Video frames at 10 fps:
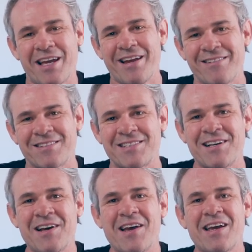
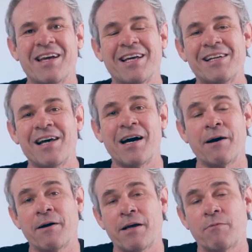years in,
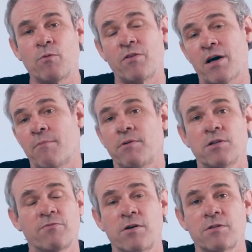uh, in, with
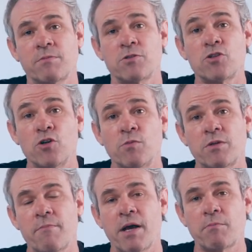Apple as far as I'm concerned
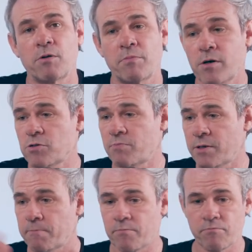with the MacBook Pros.
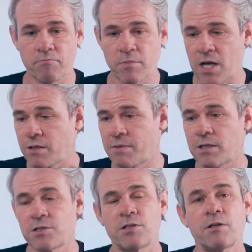But now they've
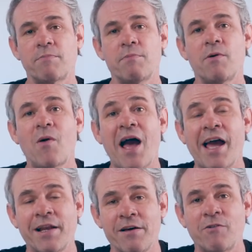been listening to people
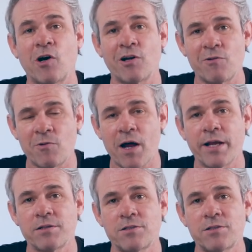and they've got it right.